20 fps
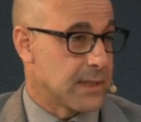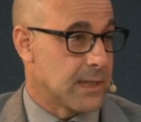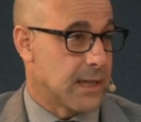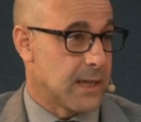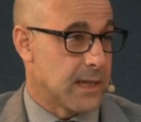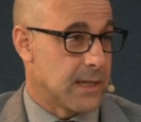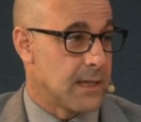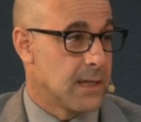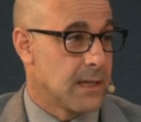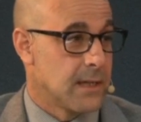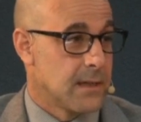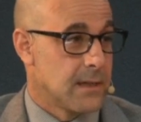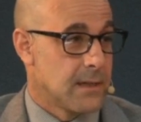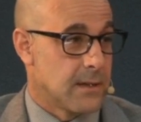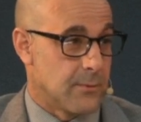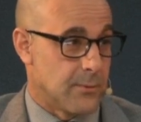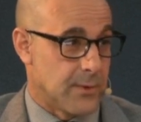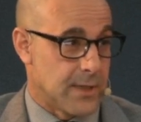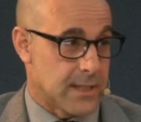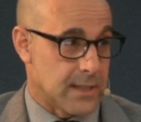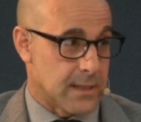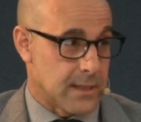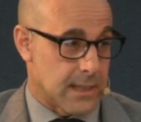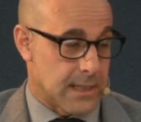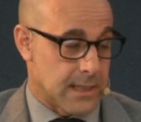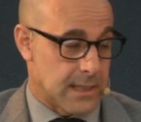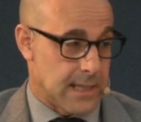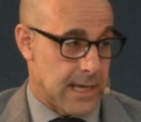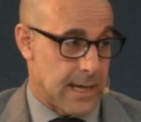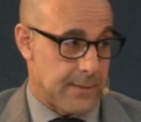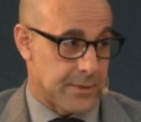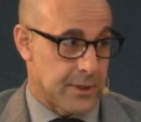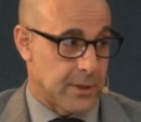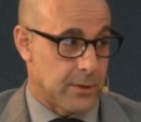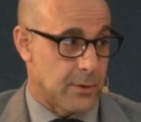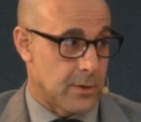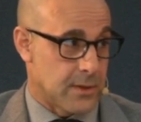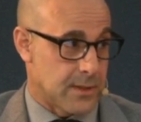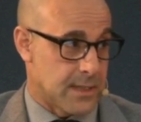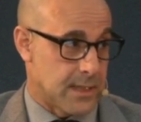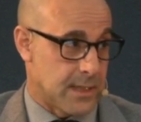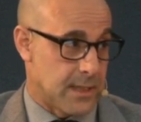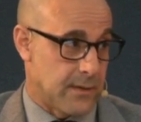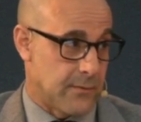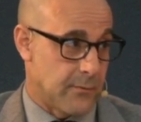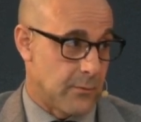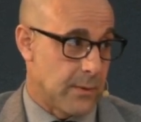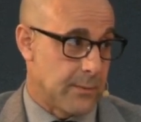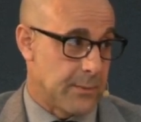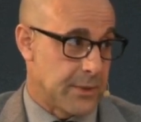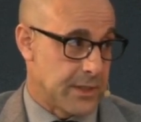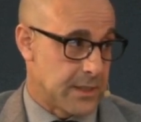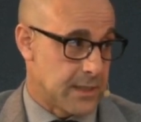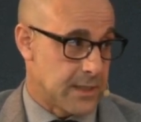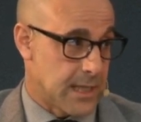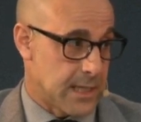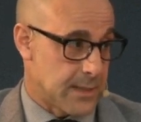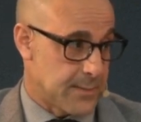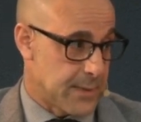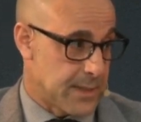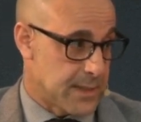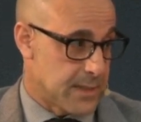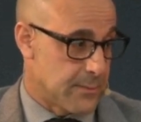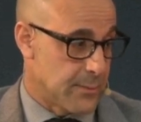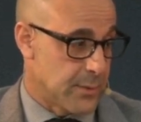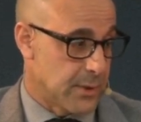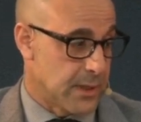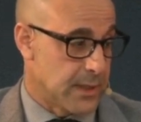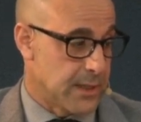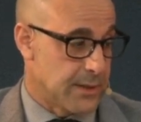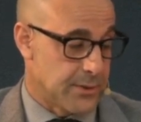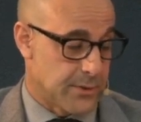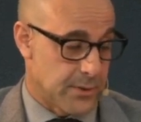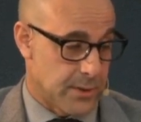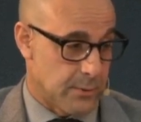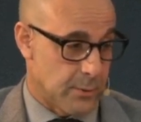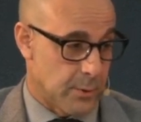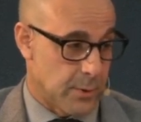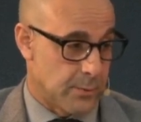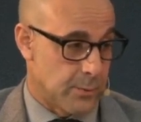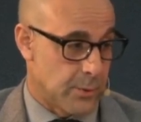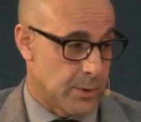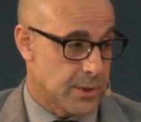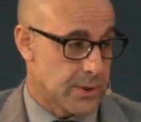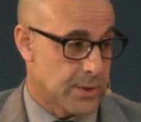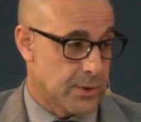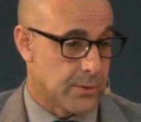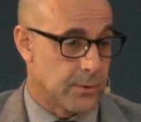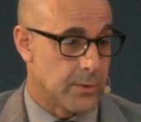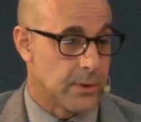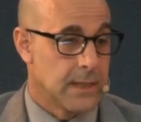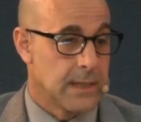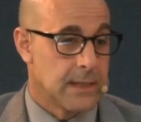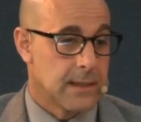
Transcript: that I recently adapted called City of Women that takes place in Berlin during World War II.